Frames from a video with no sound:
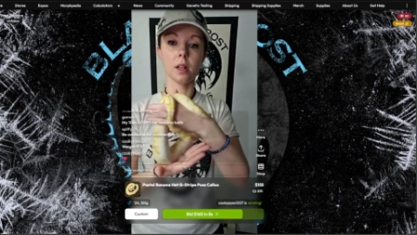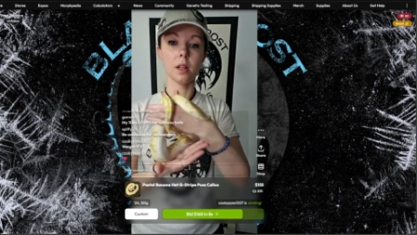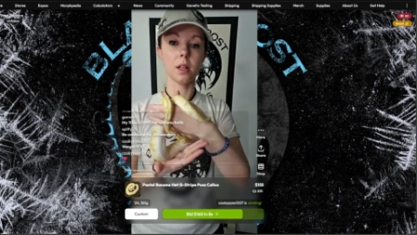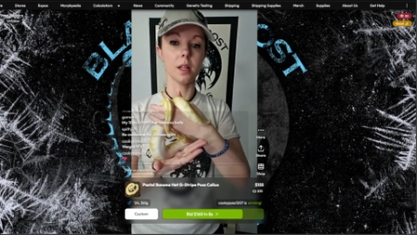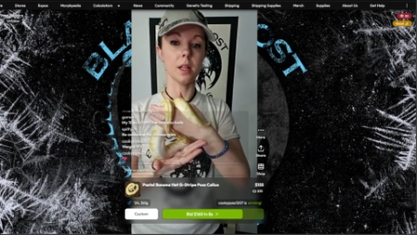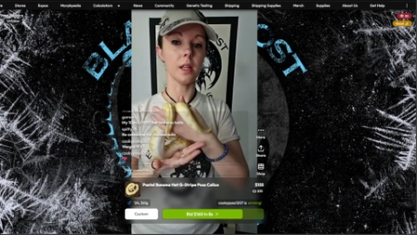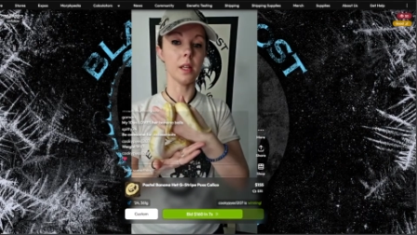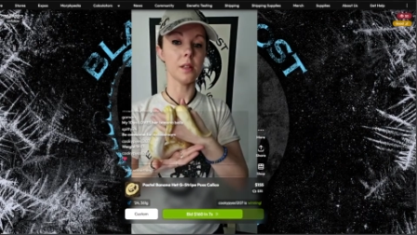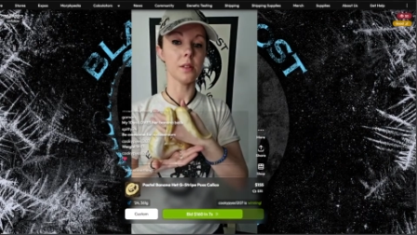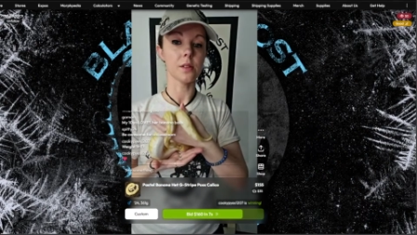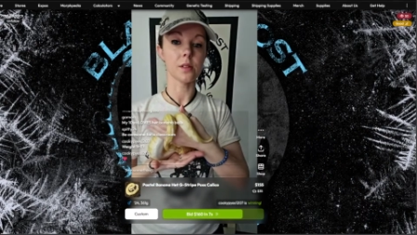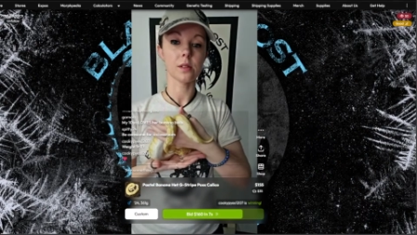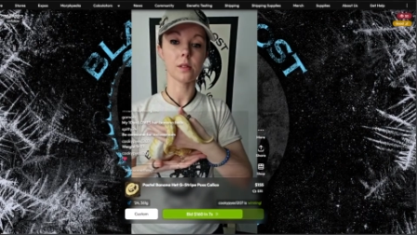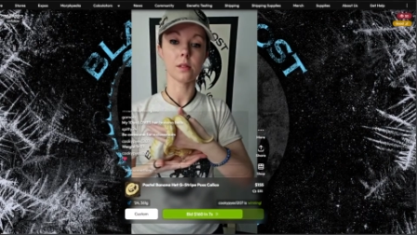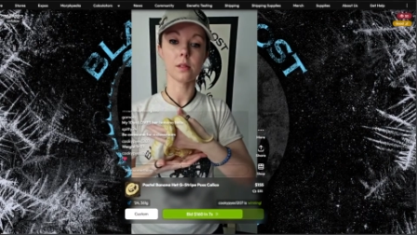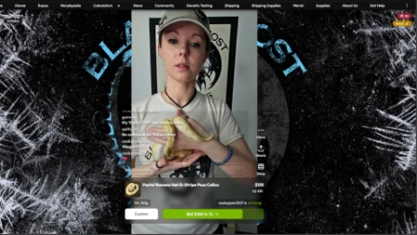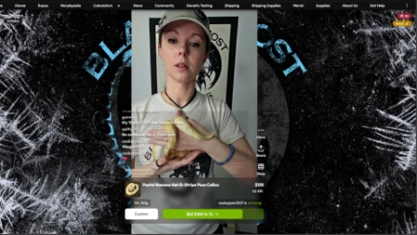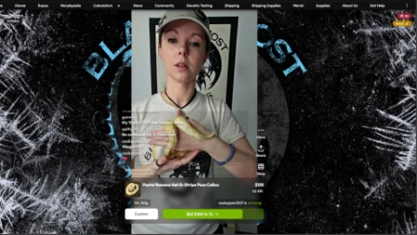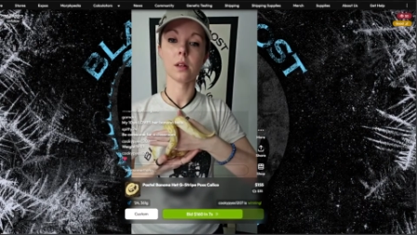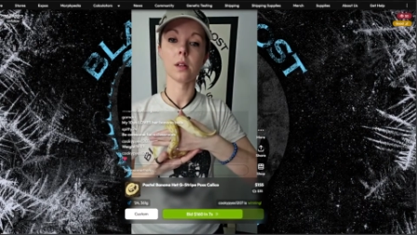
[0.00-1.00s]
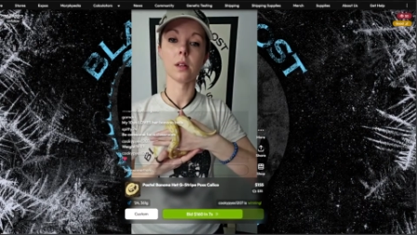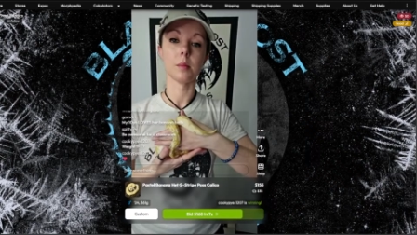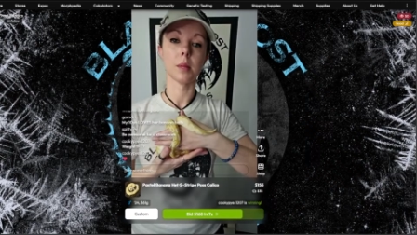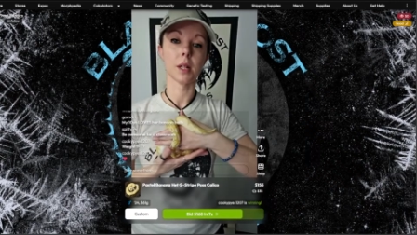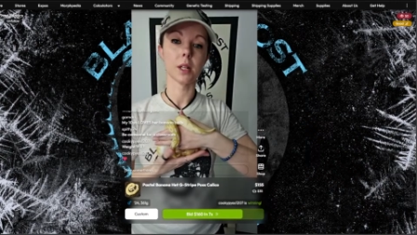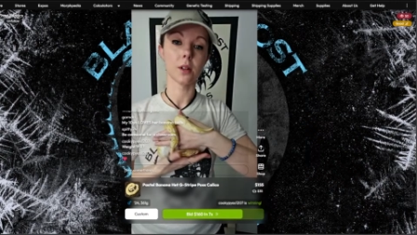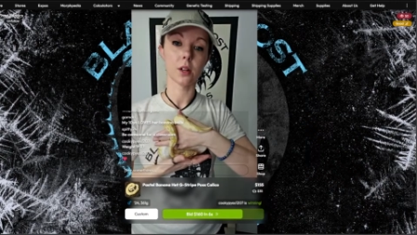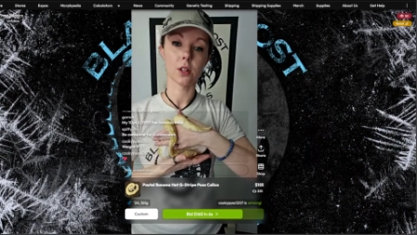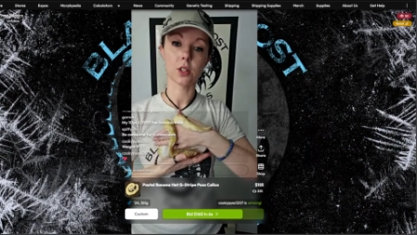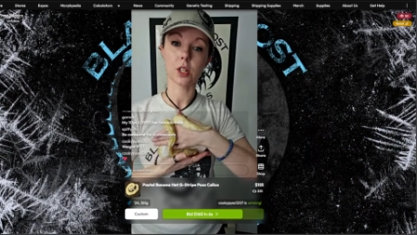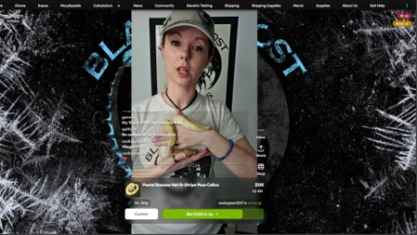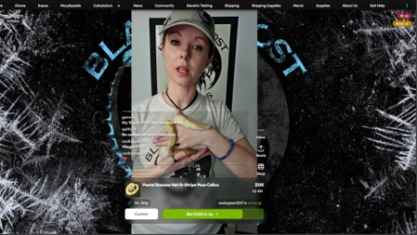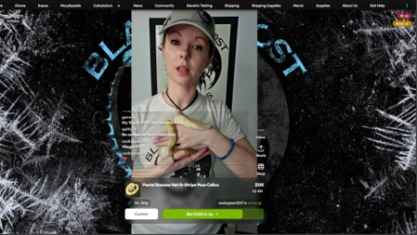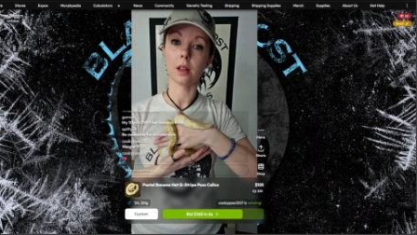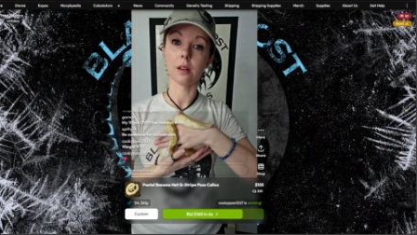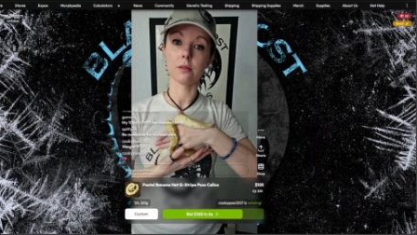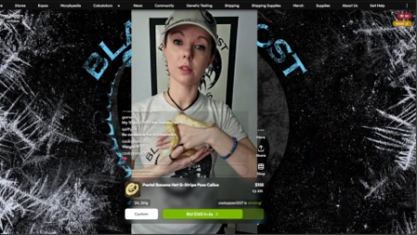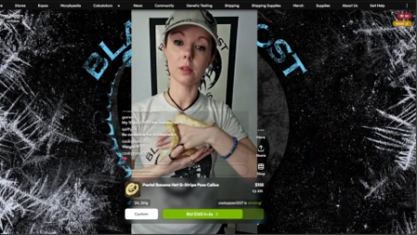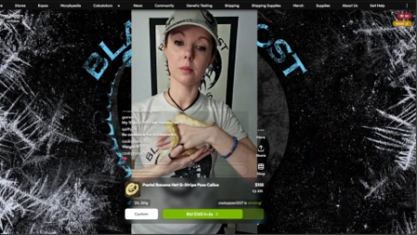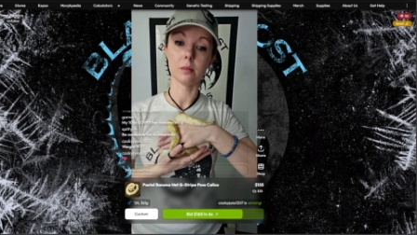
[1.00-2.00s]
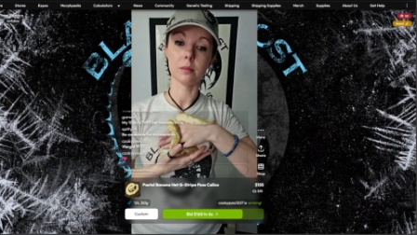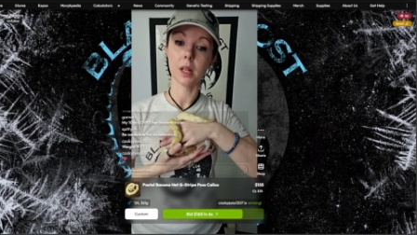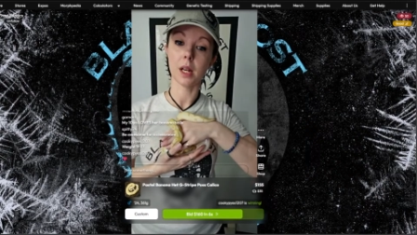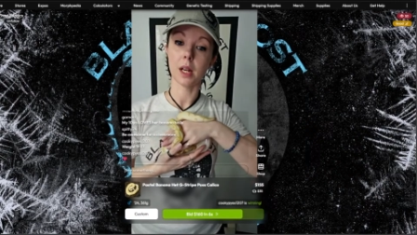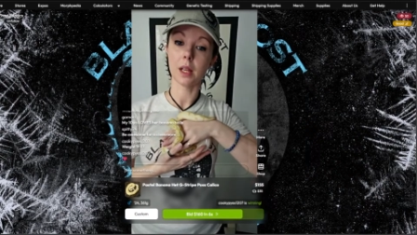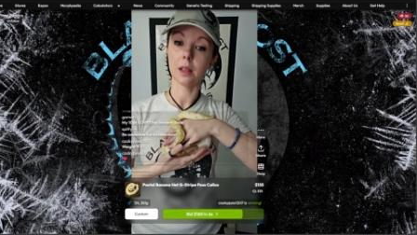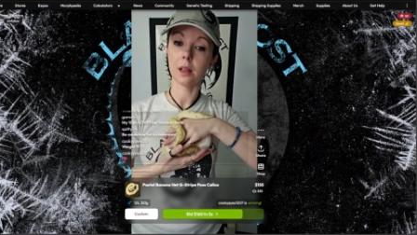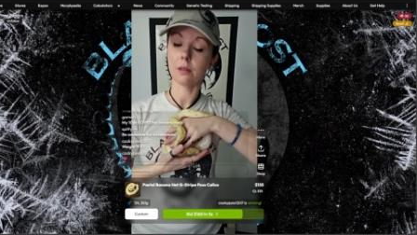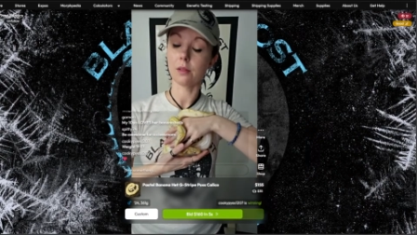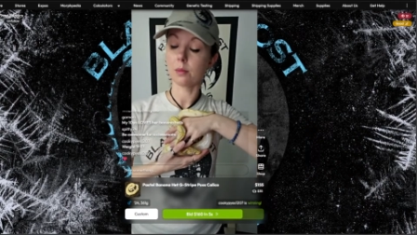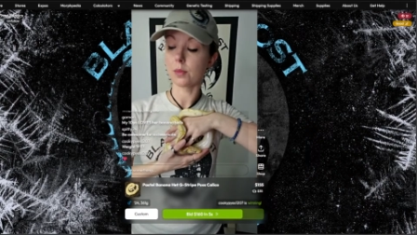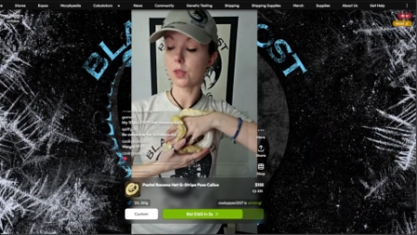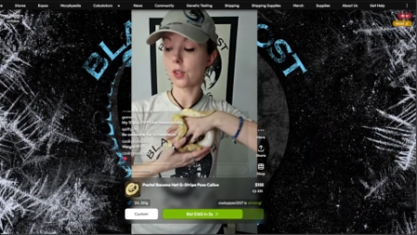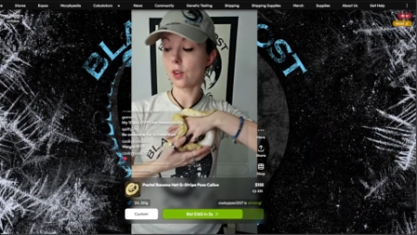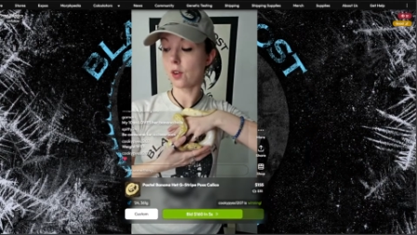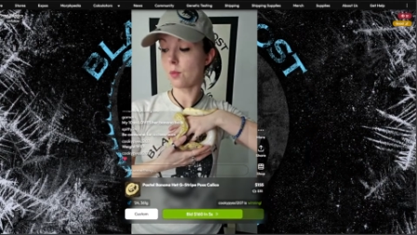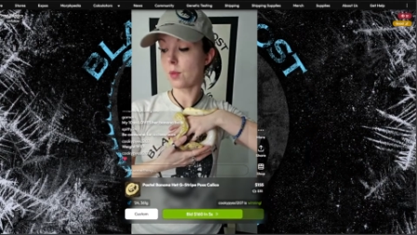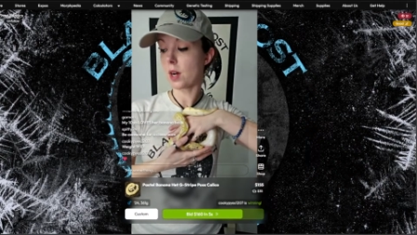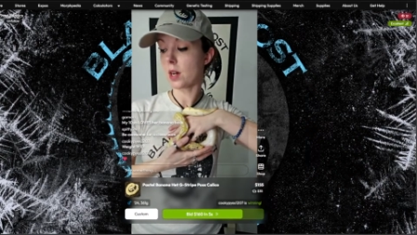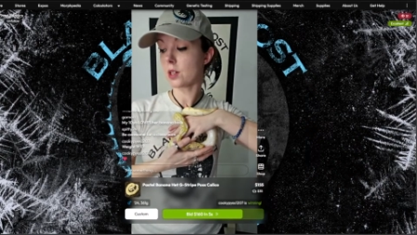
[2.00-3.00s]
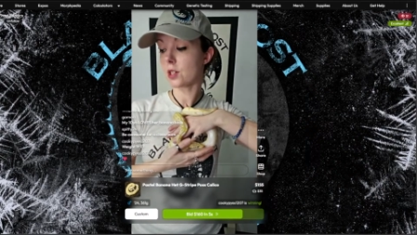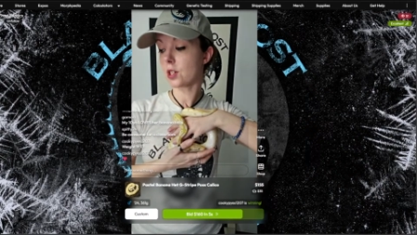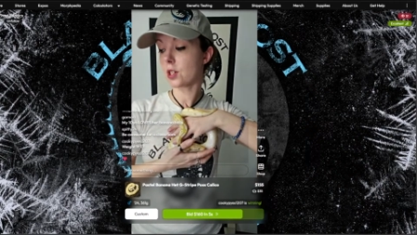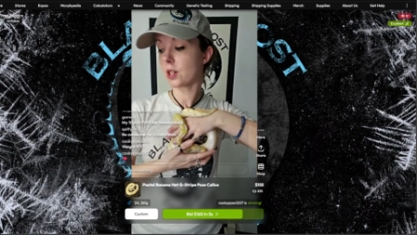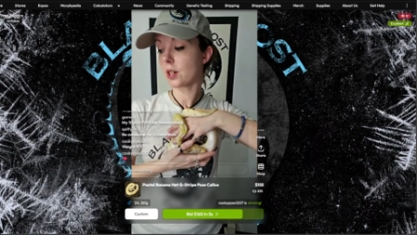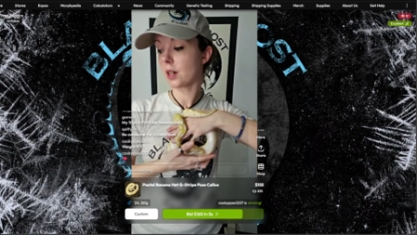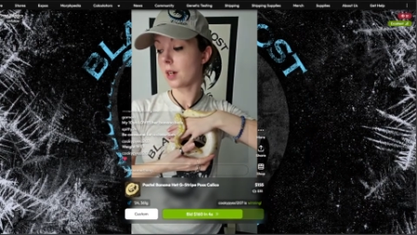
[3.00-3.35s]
I love him. I love him so much.